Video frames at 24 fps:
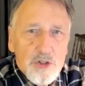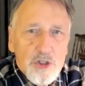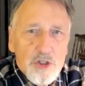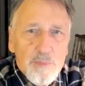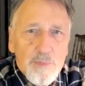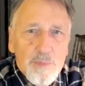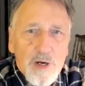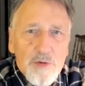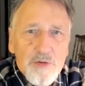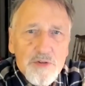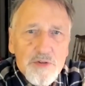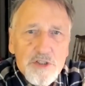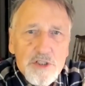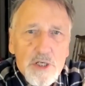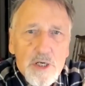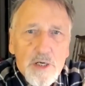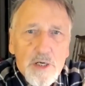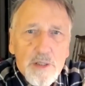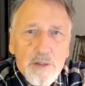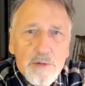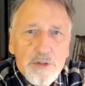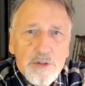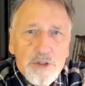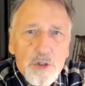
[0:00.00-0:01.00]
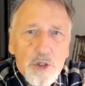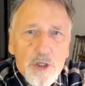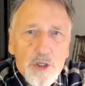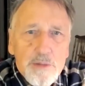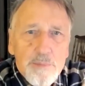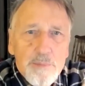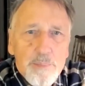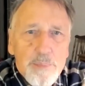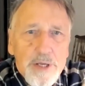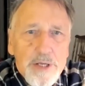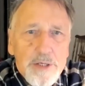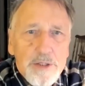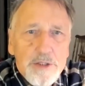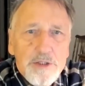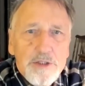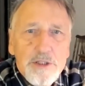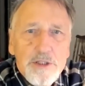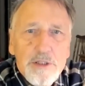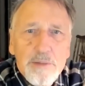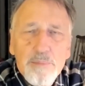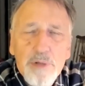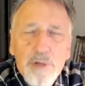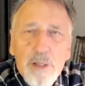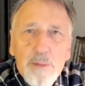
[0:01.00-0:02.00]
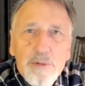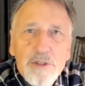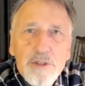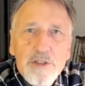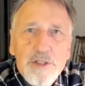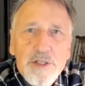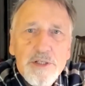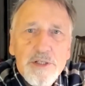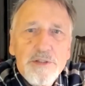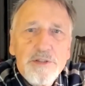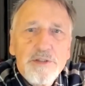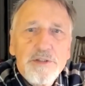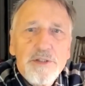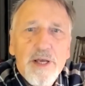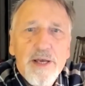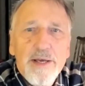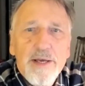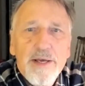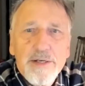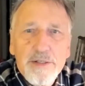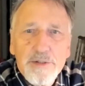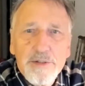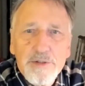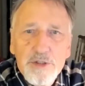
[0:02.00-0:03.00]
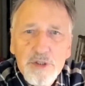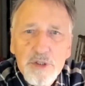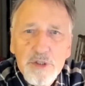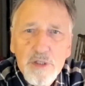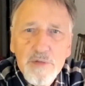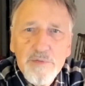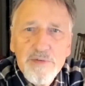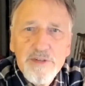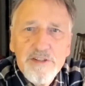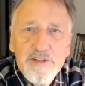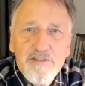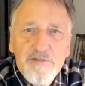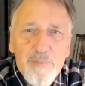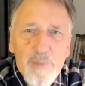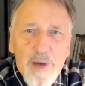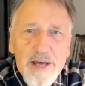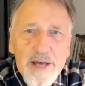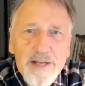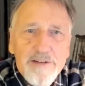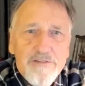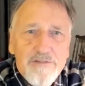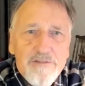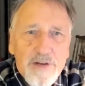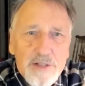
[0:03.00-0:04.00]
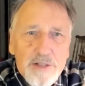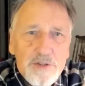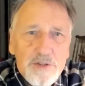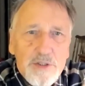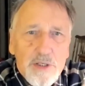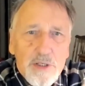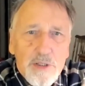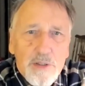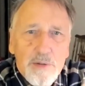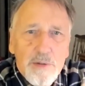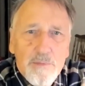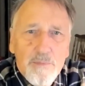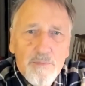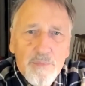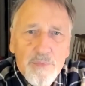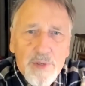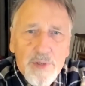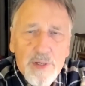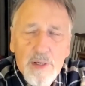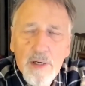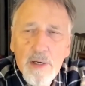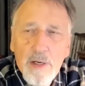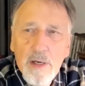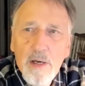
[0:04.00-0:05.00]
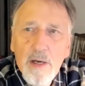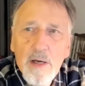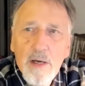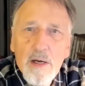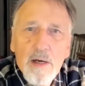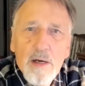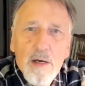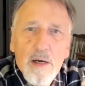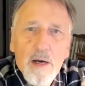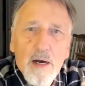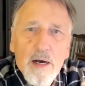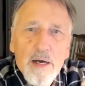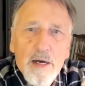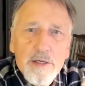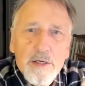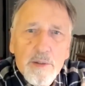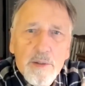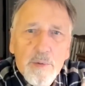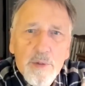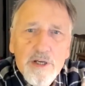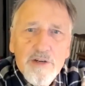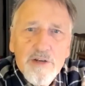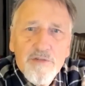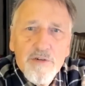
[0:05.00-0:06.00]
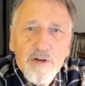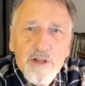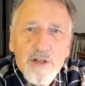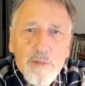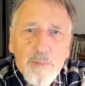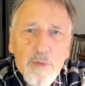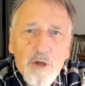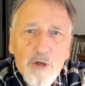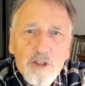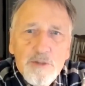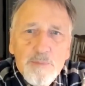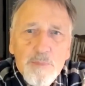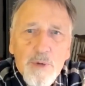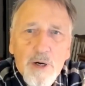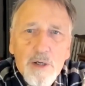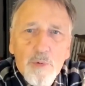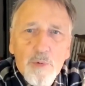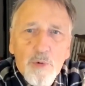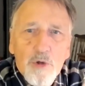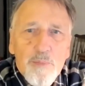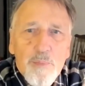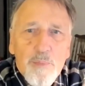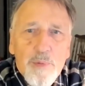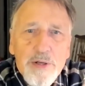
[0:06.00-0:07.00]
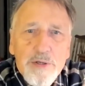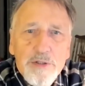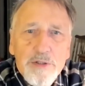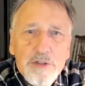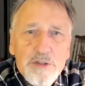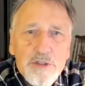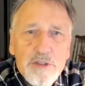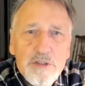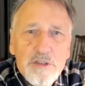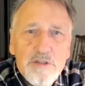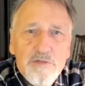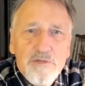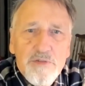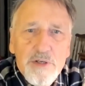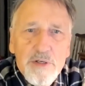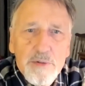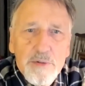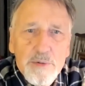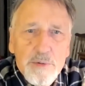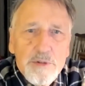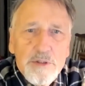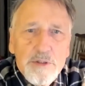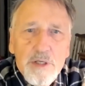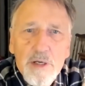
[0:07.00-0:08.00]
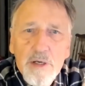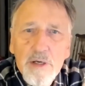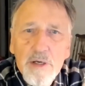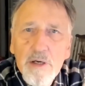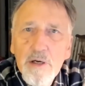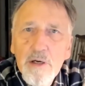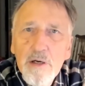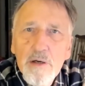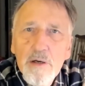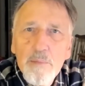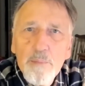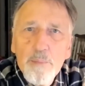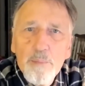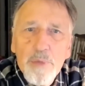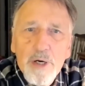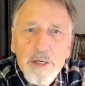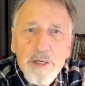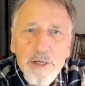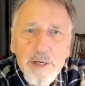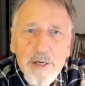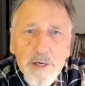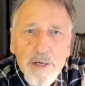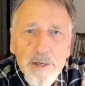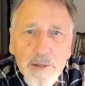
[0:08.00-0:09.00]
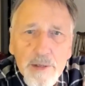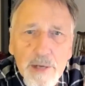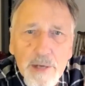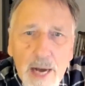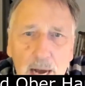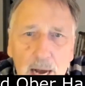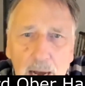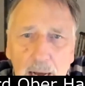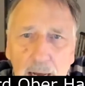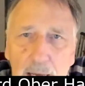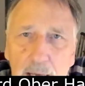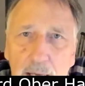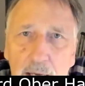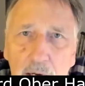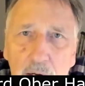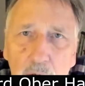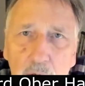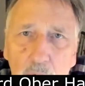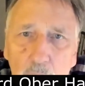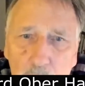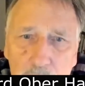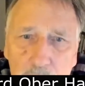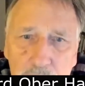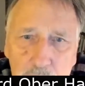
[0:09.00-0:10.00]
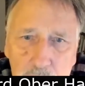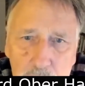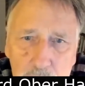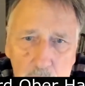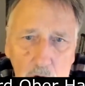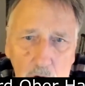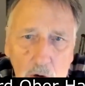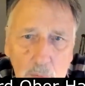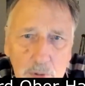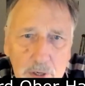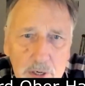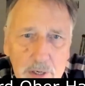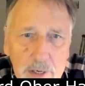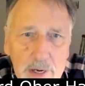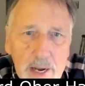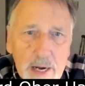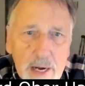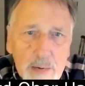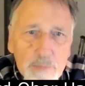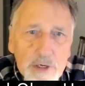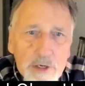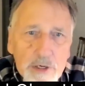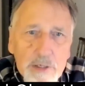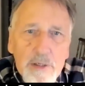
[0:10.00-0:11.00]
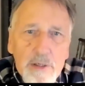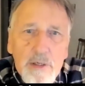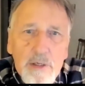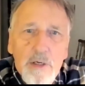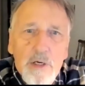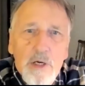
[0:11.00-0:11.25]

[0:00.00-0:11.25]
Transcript: 2 months ago, Jordan Peterson published his A Conservative Manifesto. I agree for the most part with Peterson's views, but here I, Richard Oberhammer,